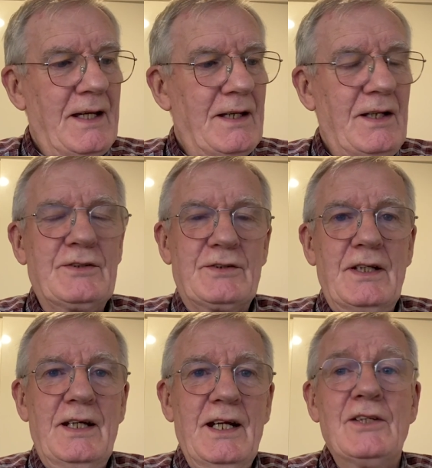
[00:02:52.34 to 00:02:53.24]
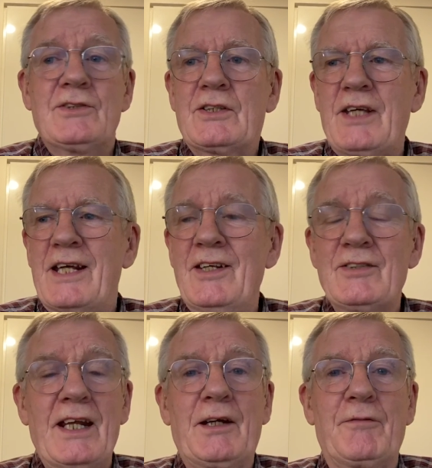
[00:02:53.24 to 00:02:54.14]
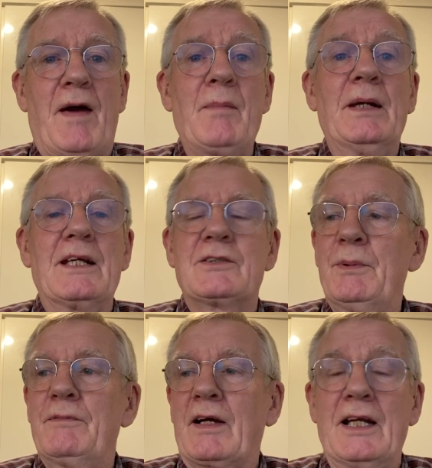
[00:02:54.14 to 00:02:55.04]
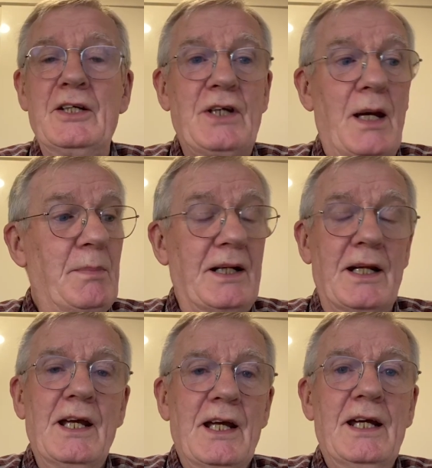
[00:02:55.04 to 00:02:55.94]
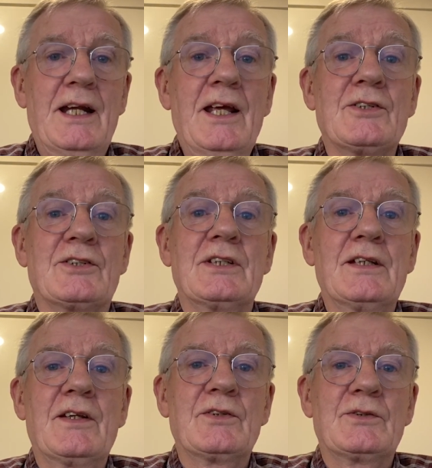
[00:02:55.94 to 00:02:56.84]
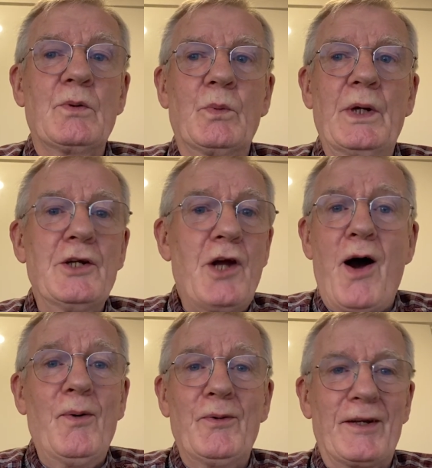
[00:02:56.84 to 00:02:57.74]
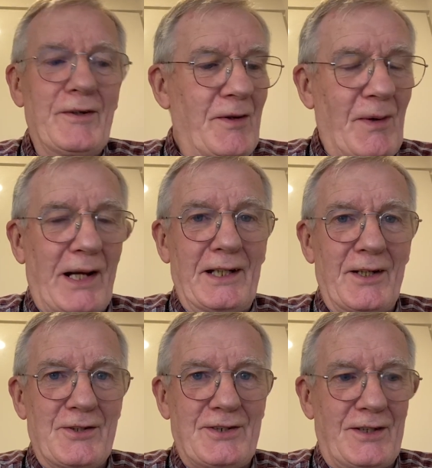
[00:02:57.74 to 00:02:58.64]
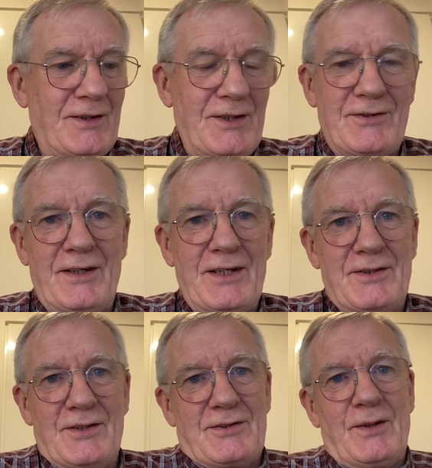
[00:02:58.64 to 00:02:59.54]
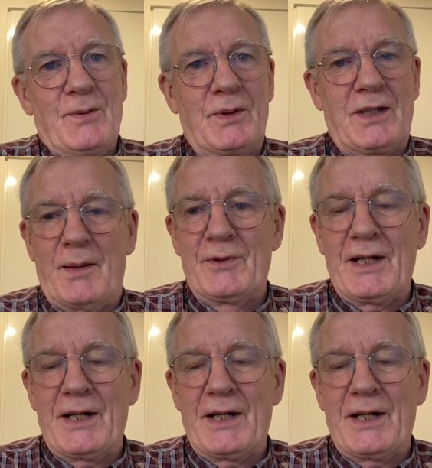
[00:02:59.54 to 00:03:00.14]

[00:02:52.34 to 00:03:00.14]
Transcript: it is like a family. It's a bit of a cliche, but it is. We know the regulars at these theatres and who come